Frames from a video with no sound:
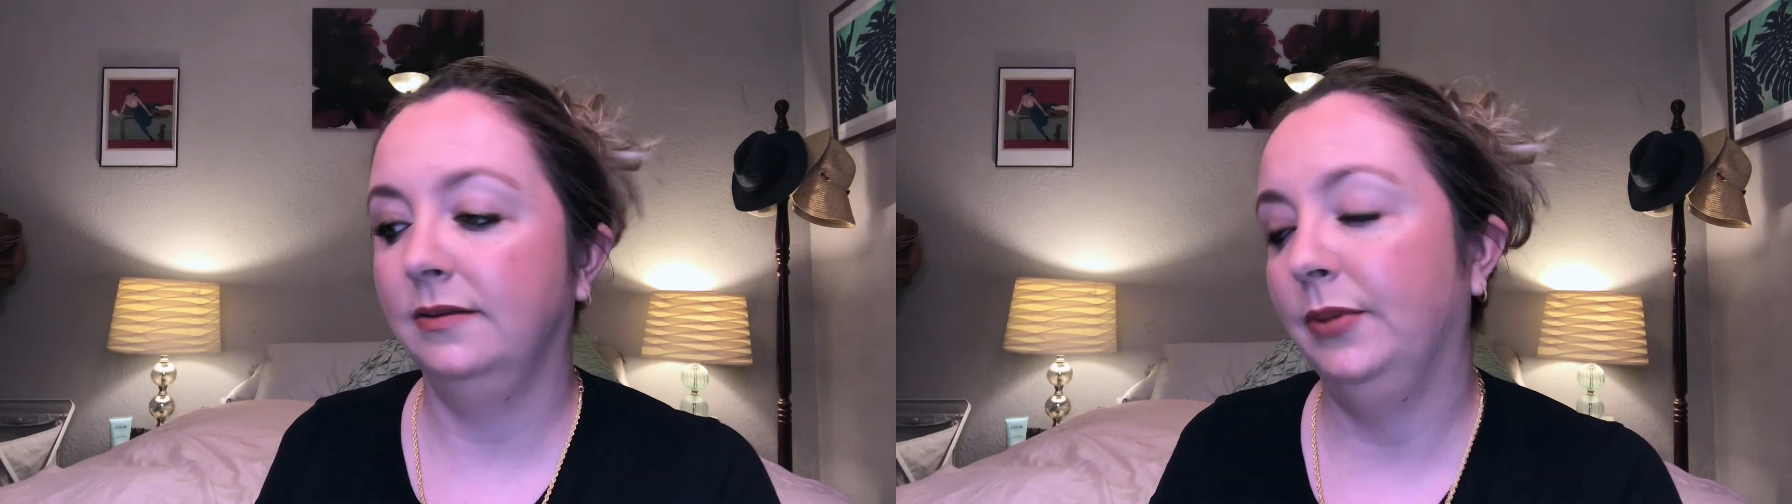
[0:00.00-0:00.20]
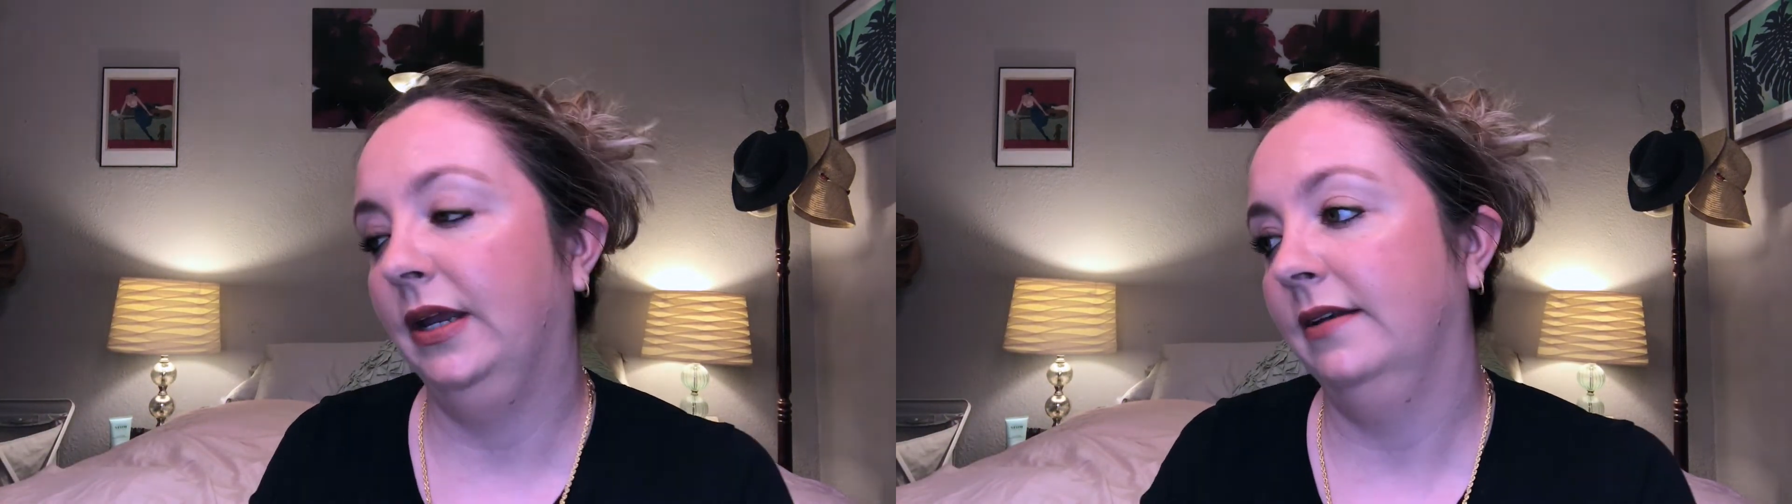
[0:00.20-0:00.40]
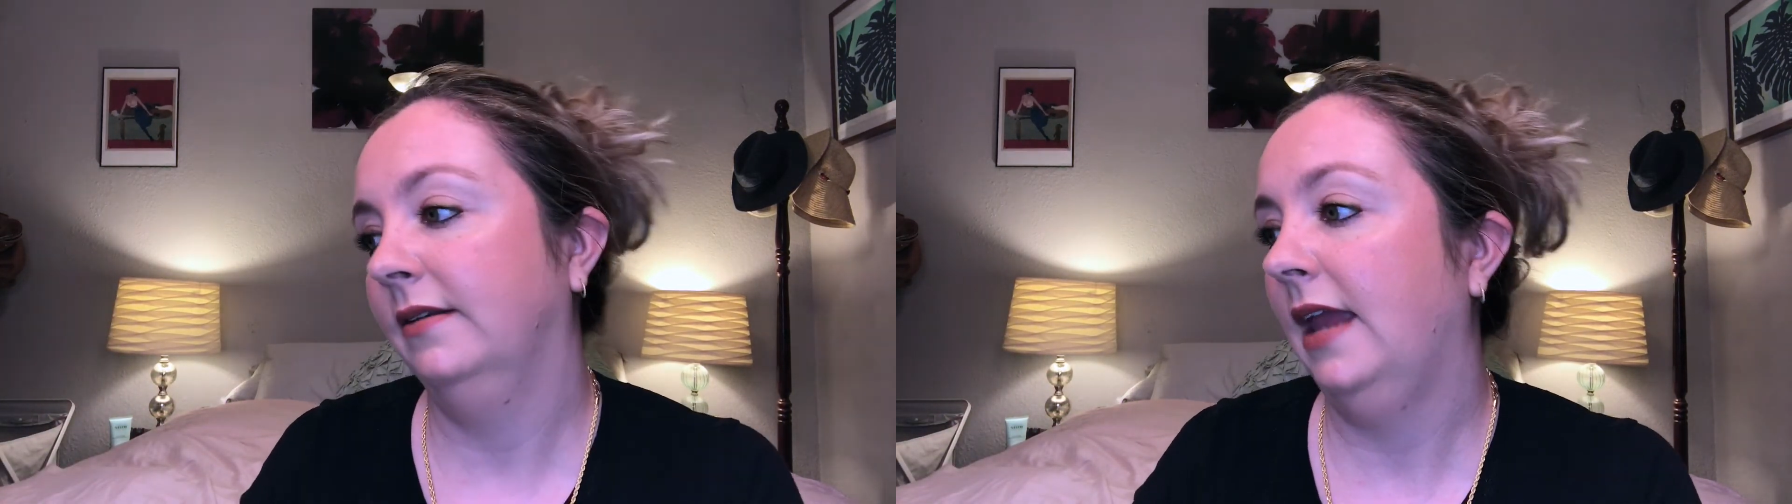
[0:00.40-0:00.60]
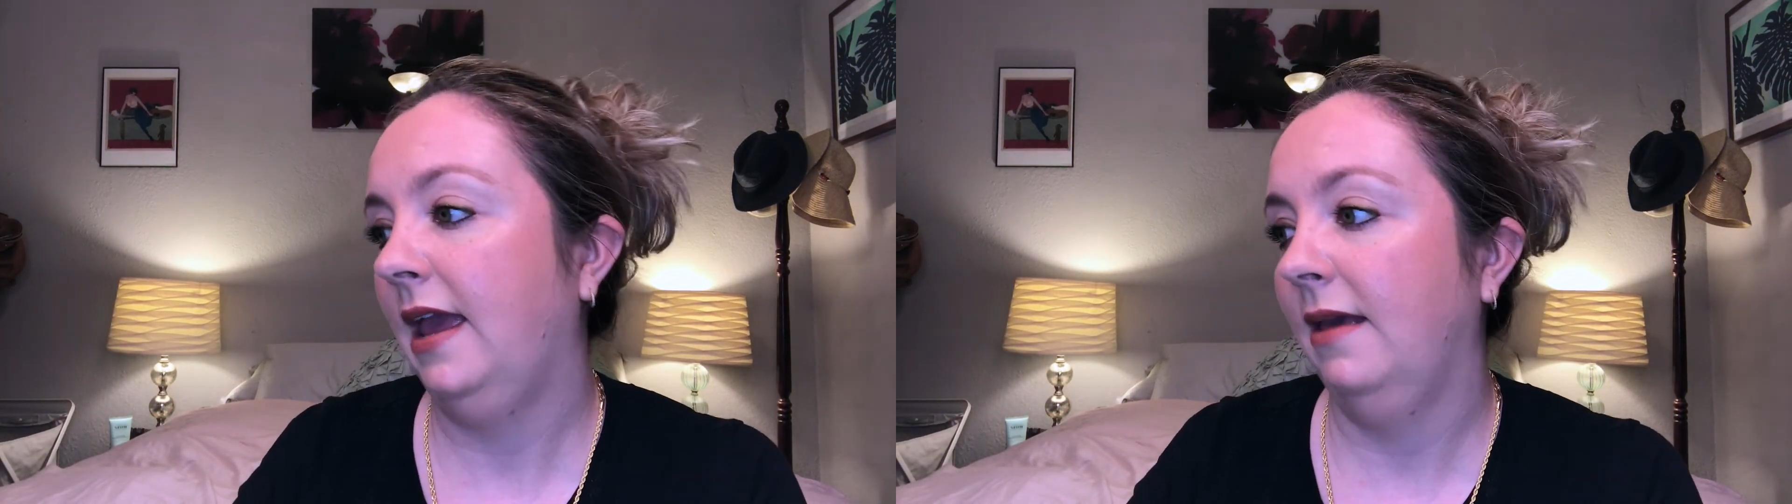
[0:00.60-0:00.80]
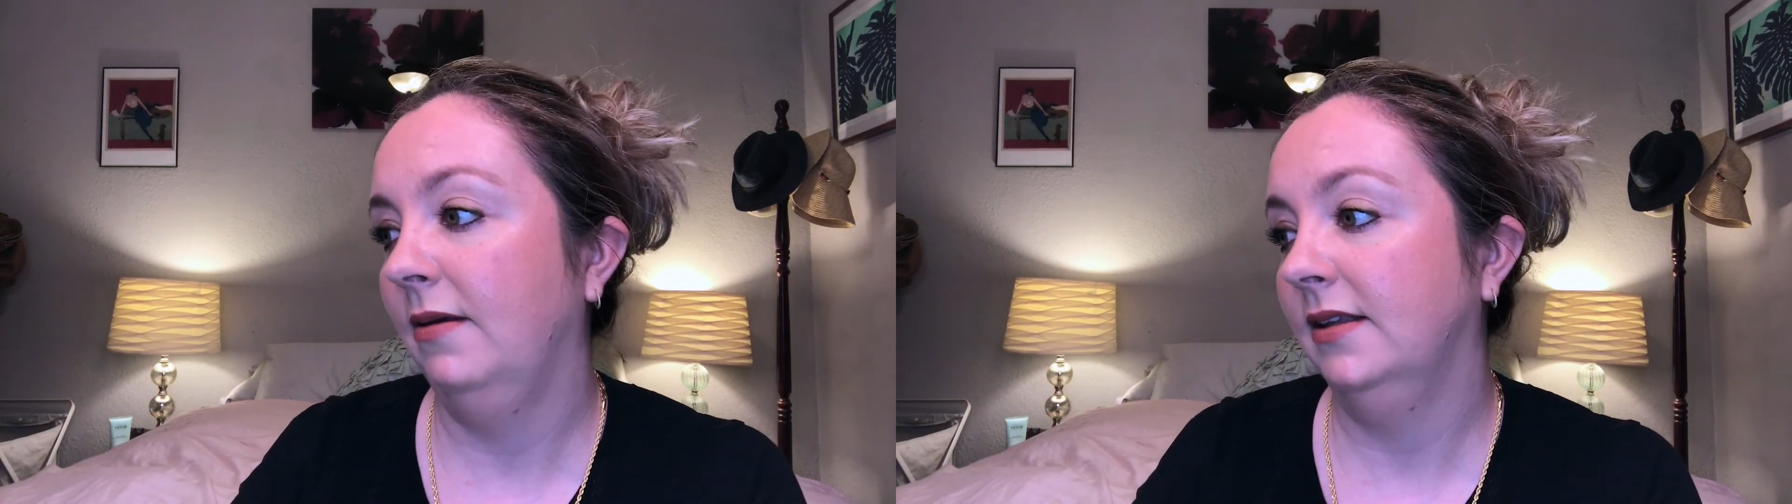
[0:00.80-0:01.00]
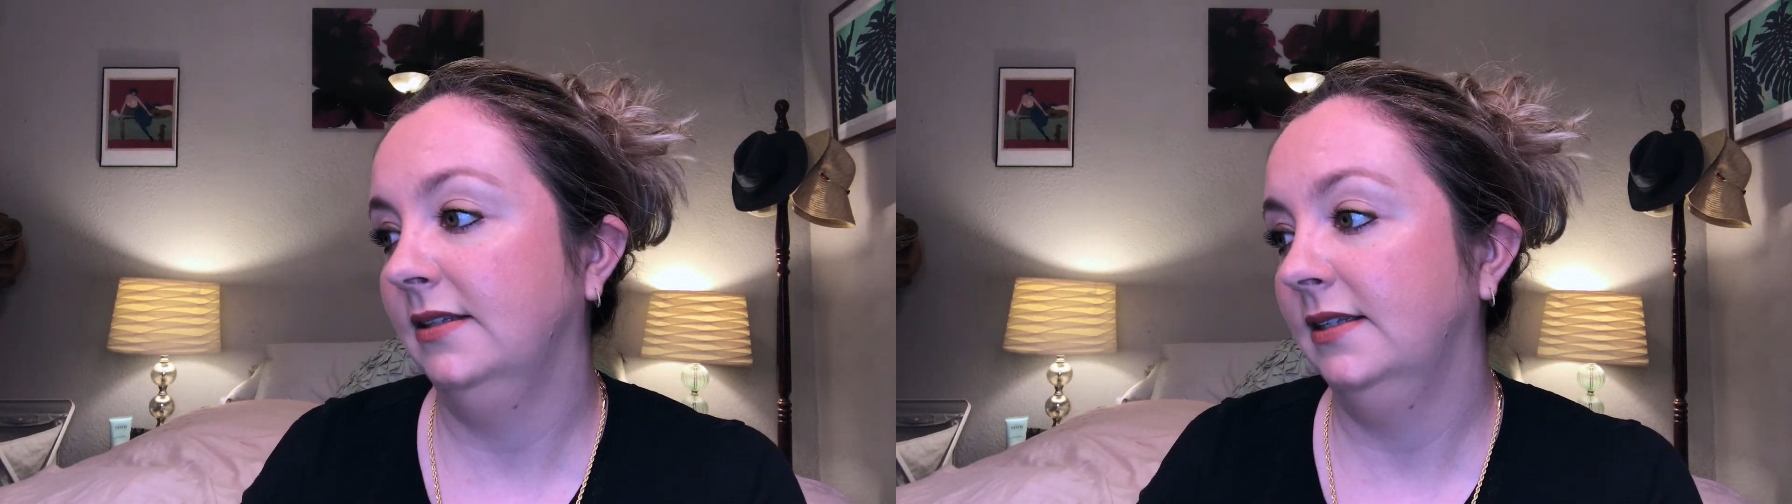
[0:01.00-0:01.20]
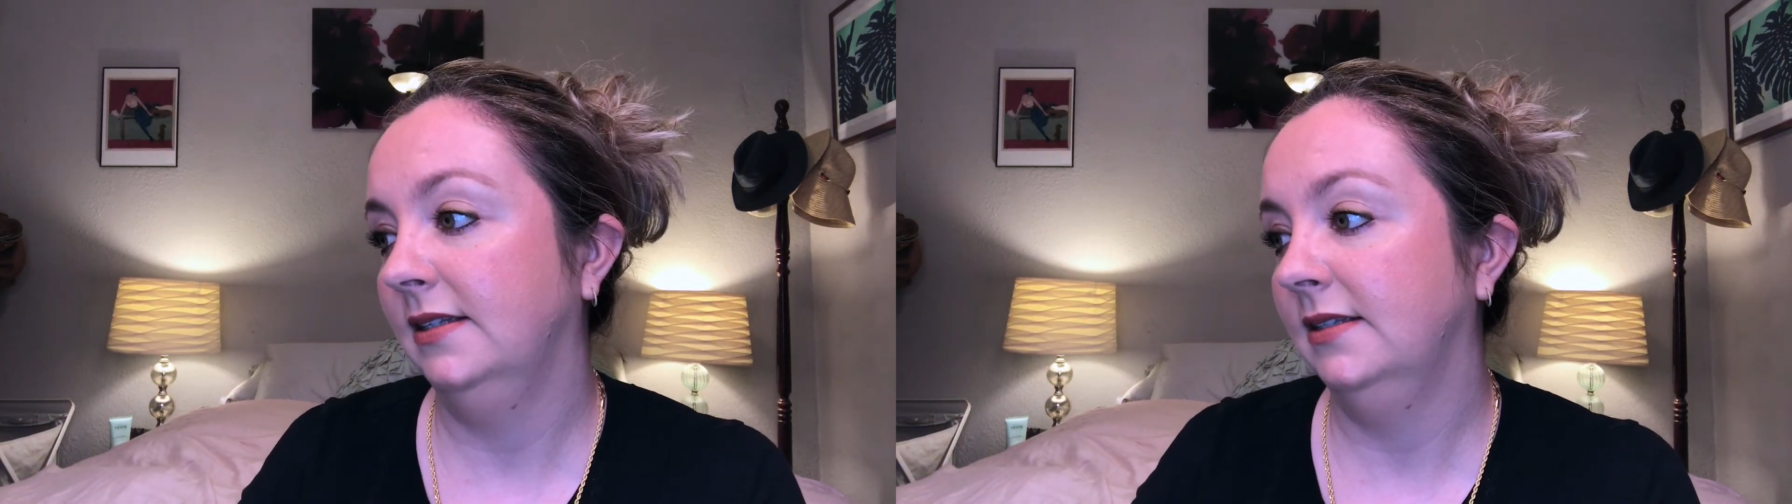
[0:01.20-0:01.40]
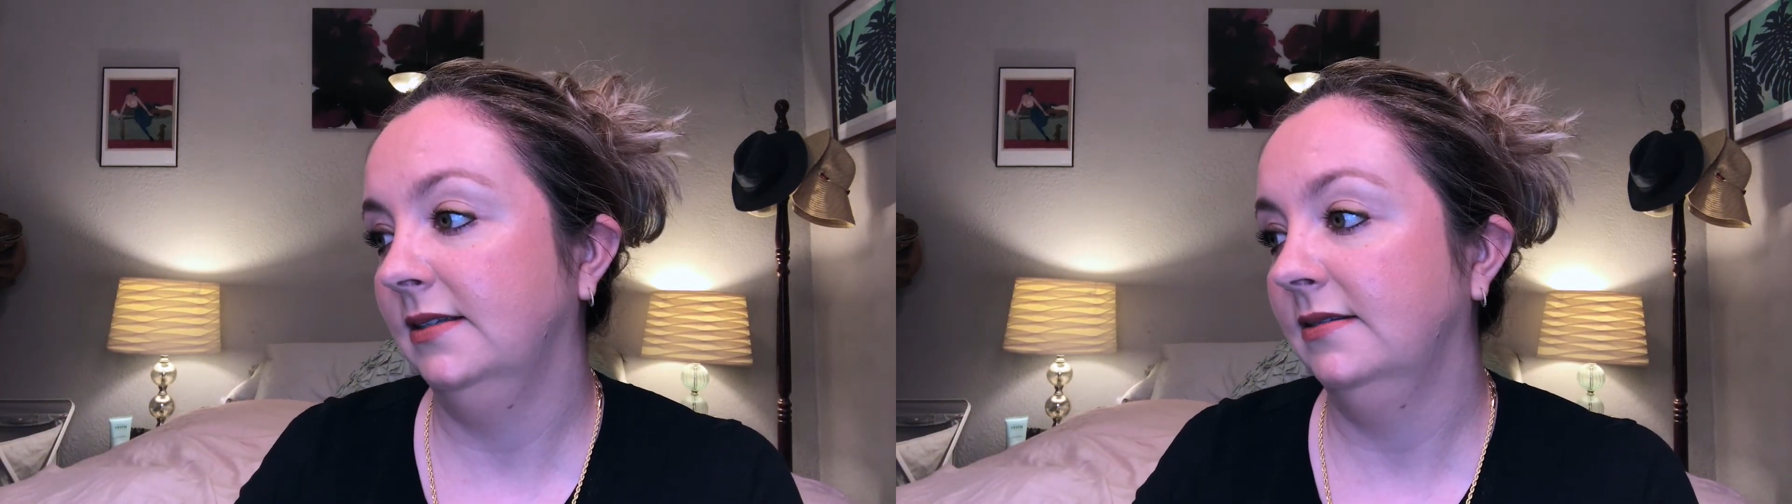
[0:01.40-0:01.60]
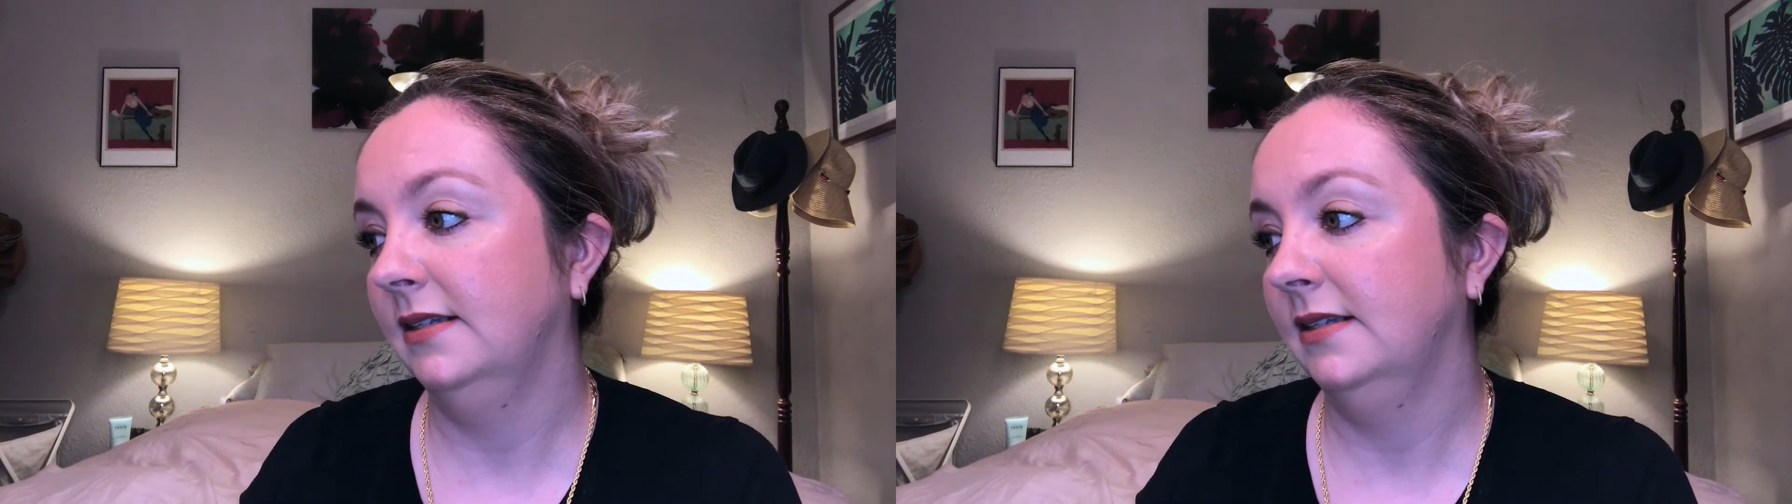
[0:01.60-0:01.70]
but hey, it's,